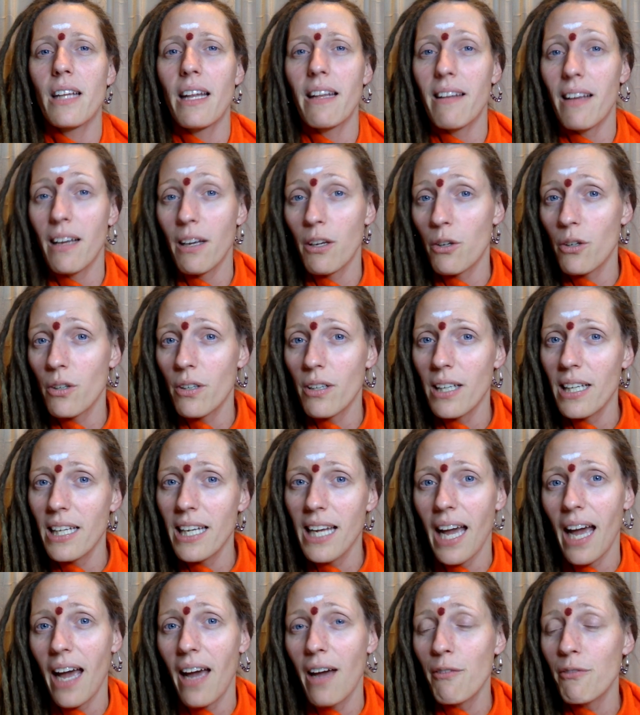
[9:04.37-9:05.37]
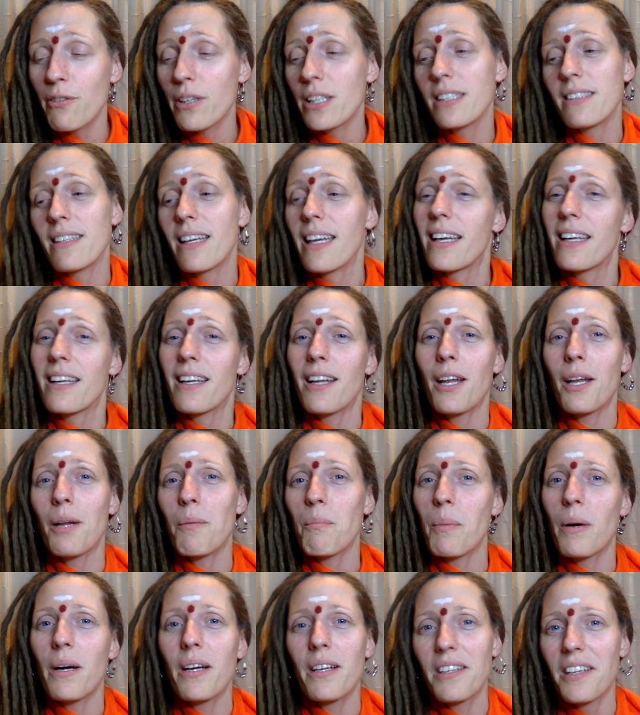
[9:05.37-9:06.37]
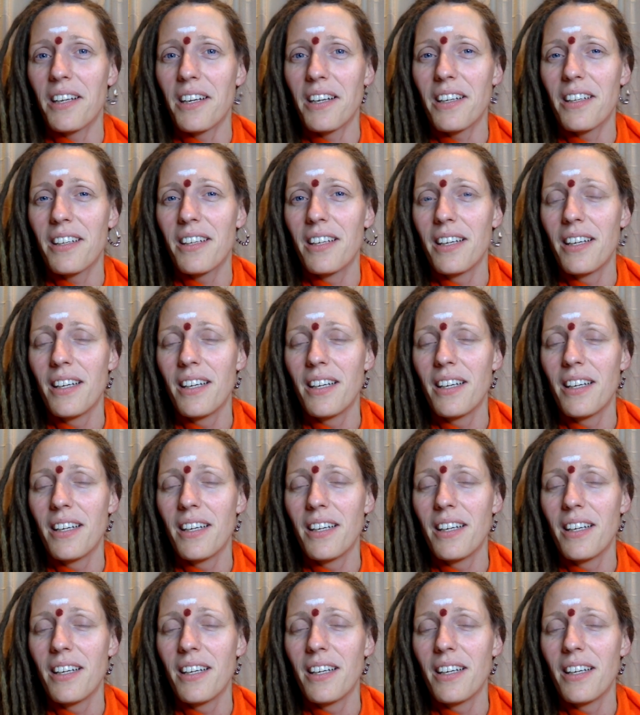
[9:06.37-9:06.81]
that I currently have, I take another partner.